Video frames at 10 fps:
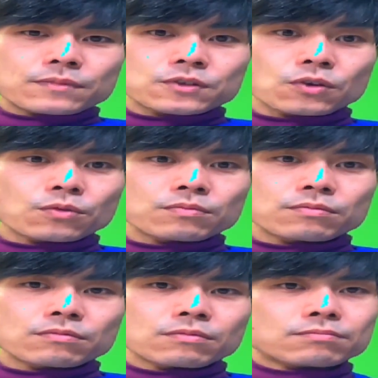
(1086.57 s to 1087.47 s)
So,
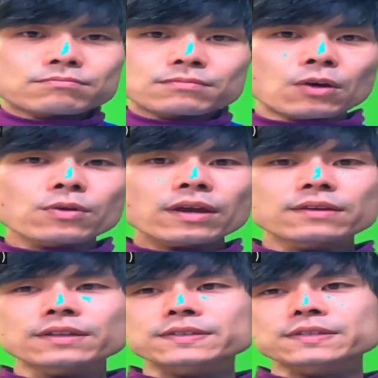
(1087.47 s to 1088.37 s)

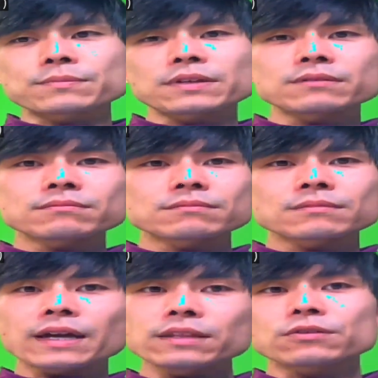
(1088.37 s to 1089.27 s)
okay, that's something
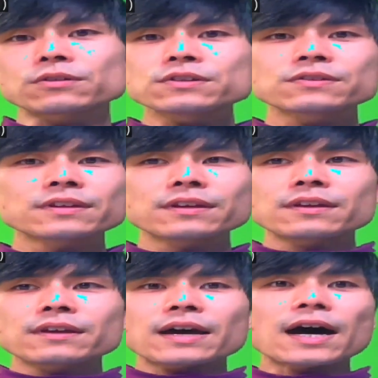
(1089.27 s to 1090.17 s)
I learned.
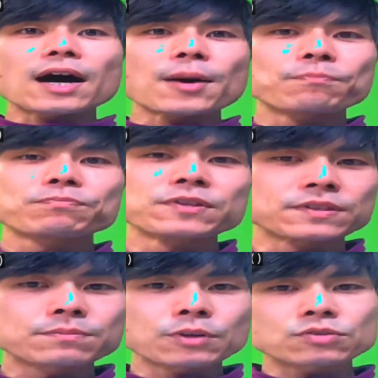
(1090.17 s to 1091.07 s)
Is
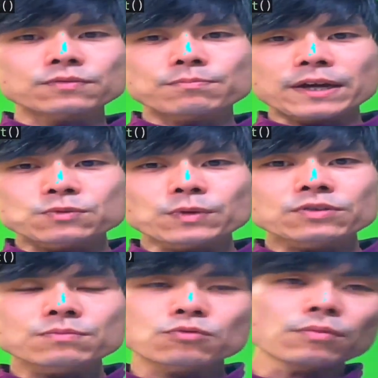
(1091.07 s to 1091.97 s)
this because of my
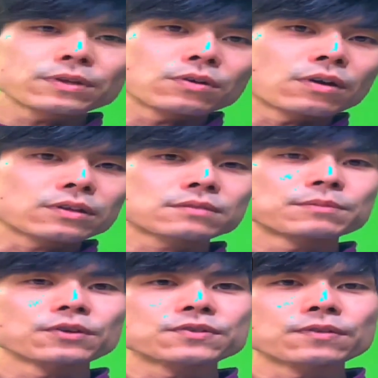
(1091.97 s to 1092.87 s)
sweater? Probably not,
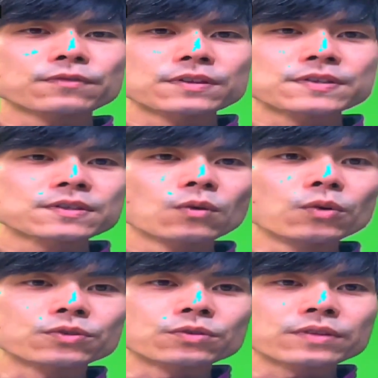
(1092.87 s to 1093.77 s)
because of this
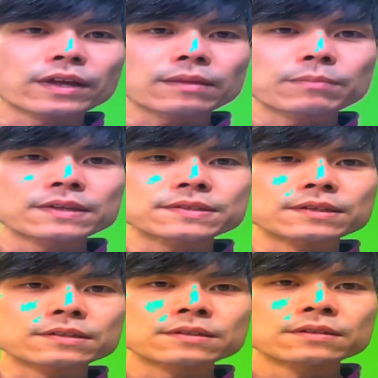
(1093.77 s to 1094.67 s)
order that makes
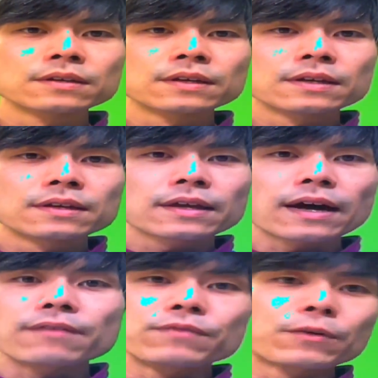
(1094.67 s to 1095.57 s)
it
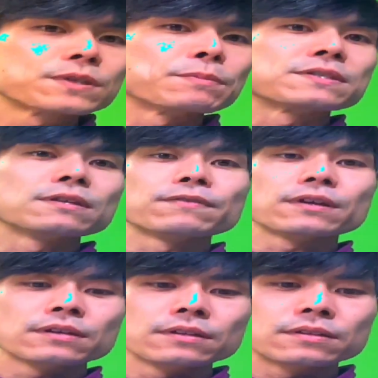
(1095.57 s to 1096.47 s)
very
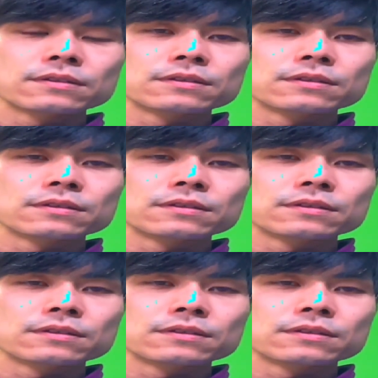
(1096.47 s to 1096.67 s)
specific.